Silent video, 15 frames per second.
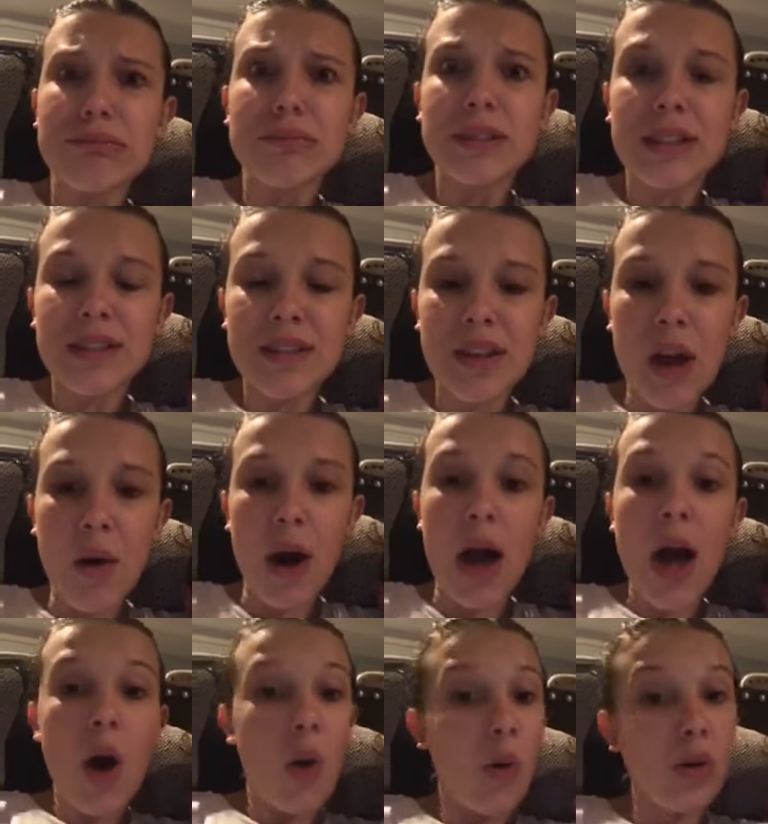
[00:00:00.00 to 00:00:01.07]
it's Noah.
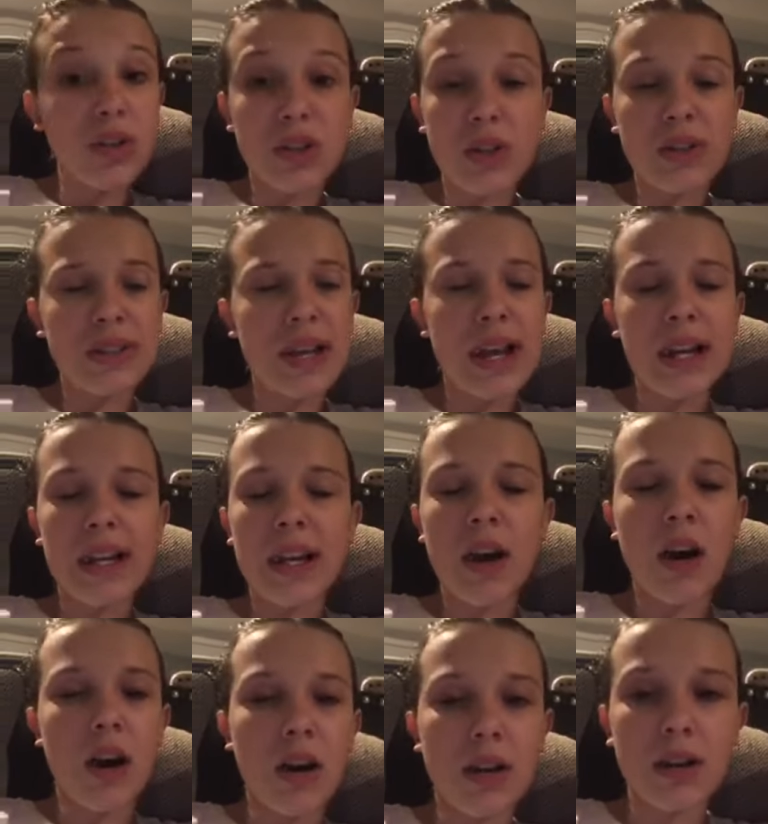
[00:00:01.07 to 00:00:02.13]
Also, Sadie. Oh,
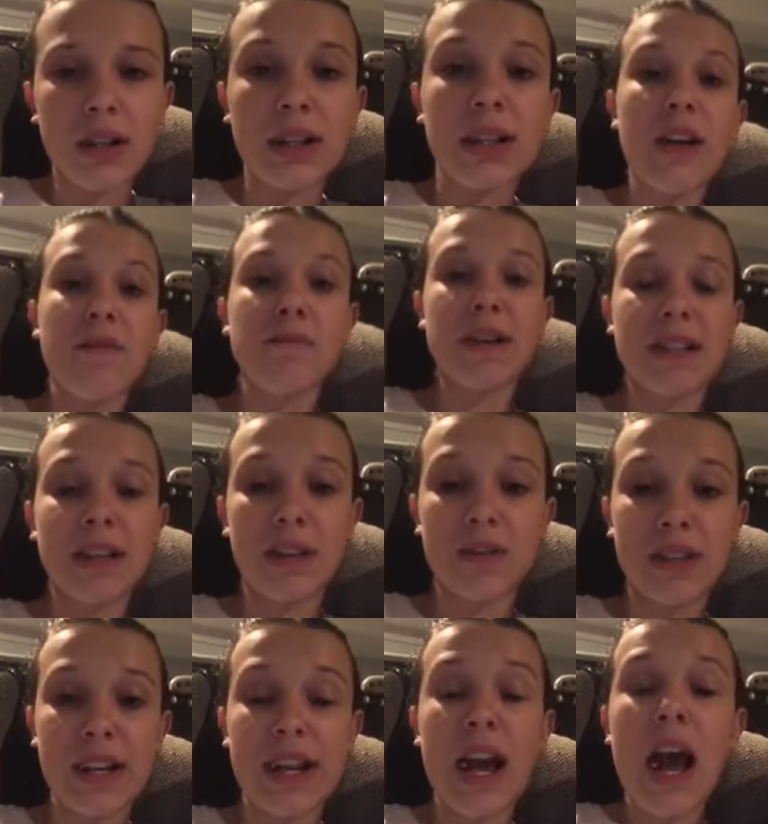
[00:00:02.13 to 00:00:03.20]
love myself, Sadie.
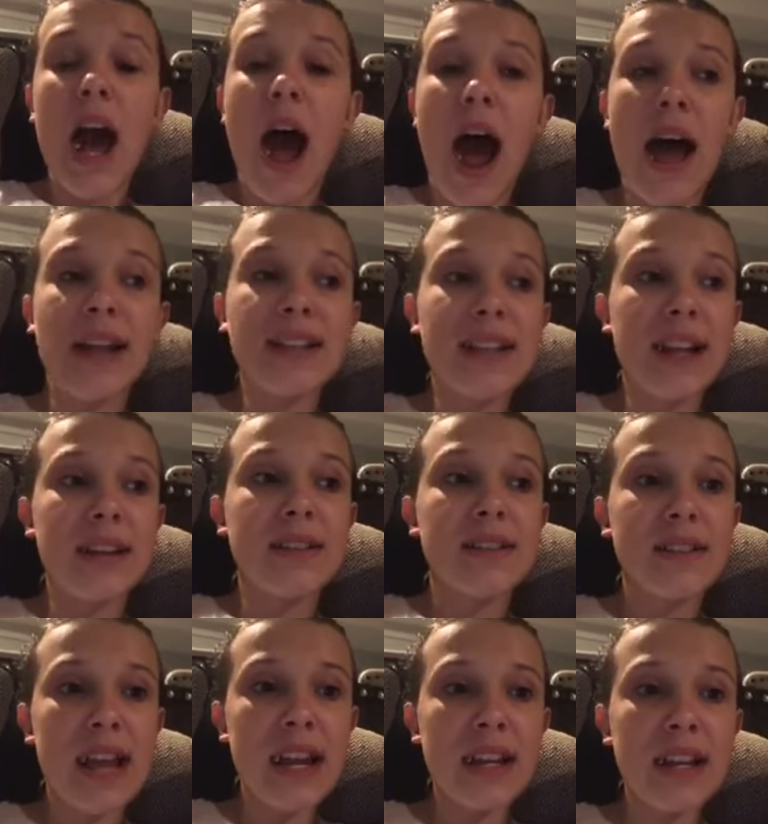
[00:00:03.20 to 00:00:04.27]
I say
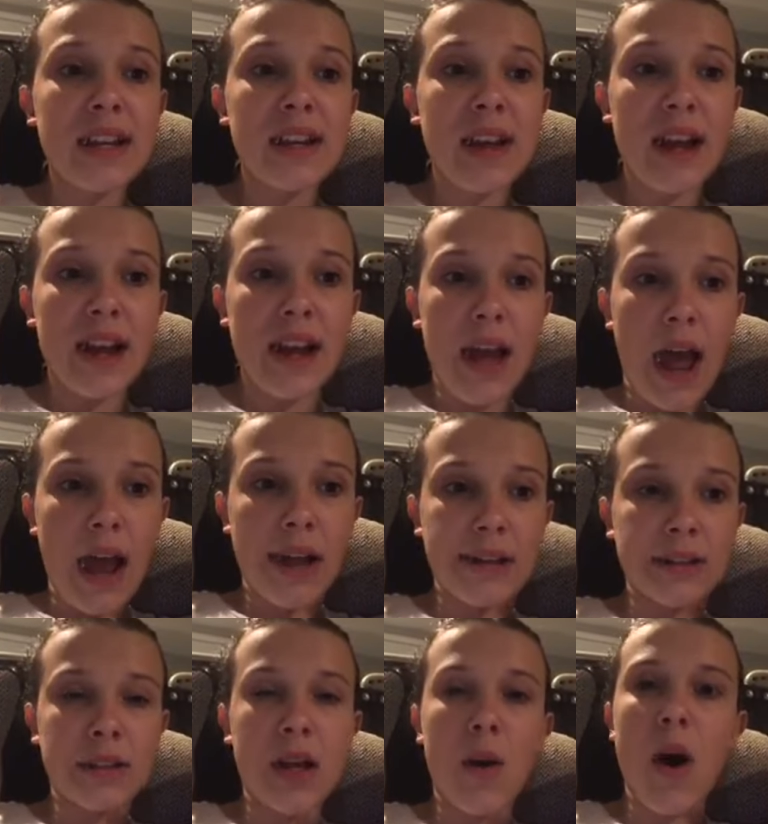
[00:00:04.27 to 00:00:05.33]
Sadie and
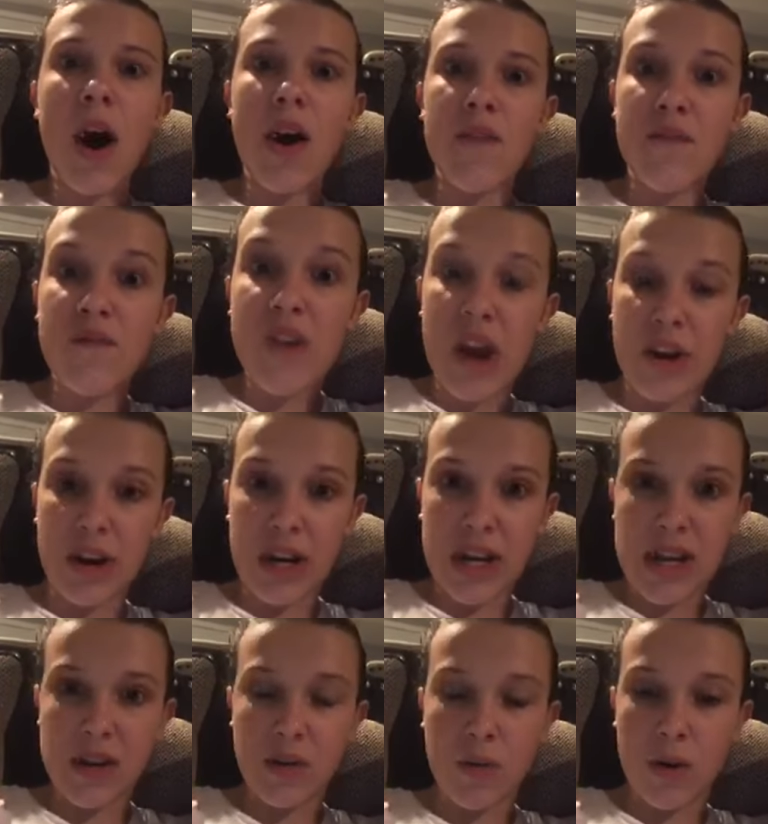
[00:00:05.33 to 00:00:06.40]
Noah are very
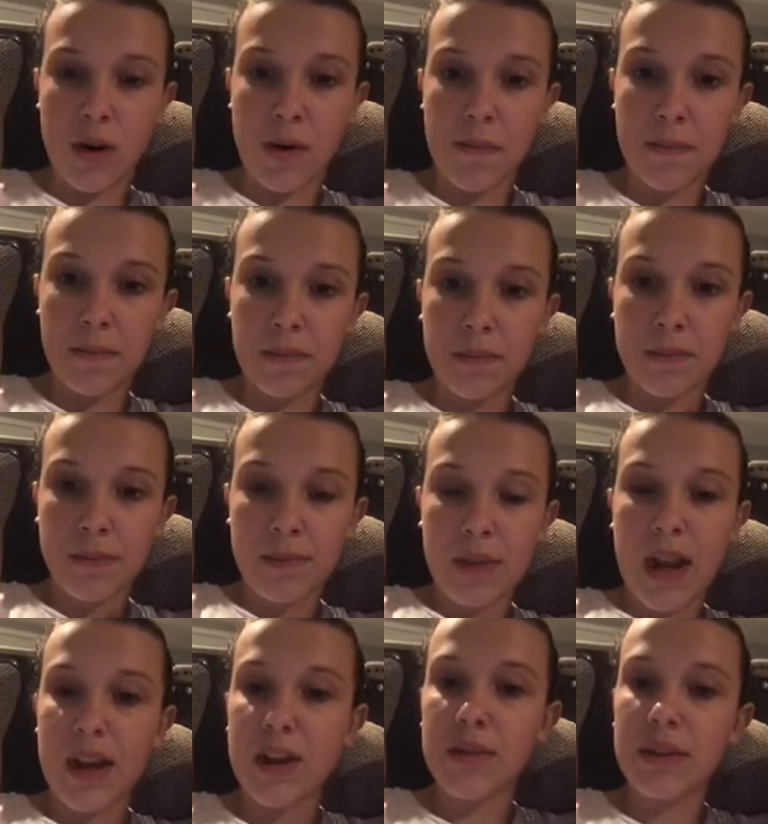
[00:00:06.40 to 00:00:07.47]
equal.
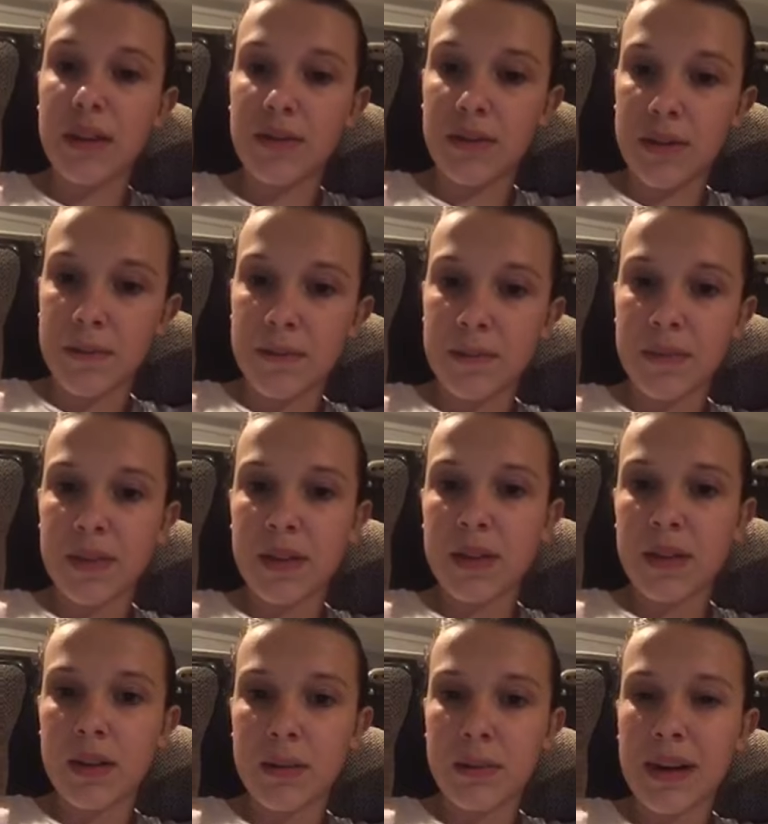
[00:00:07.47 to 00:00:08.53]
I don't love,
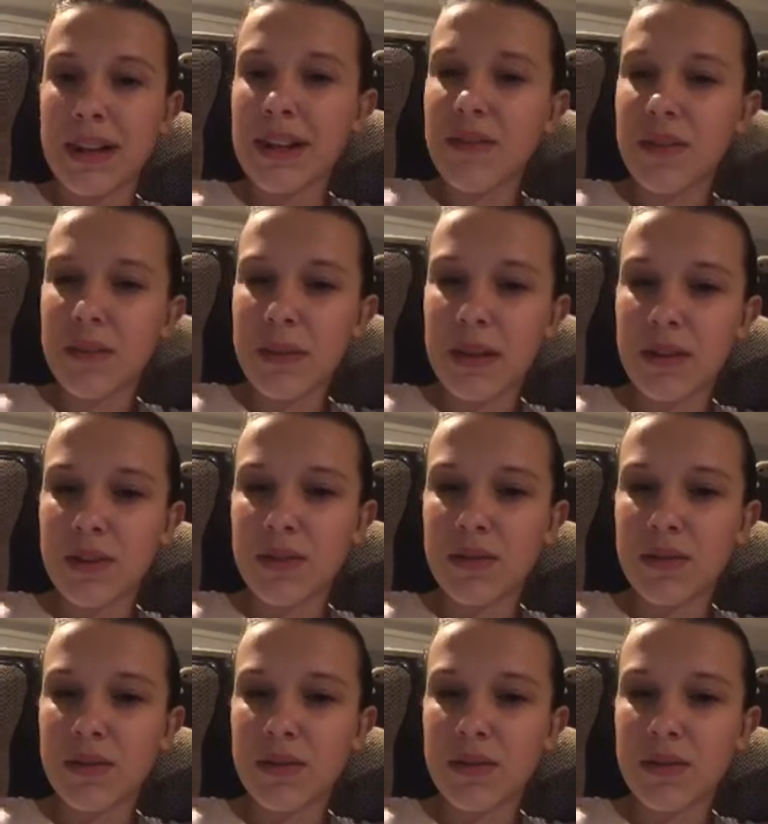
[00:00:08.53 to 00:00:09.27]
but I love them each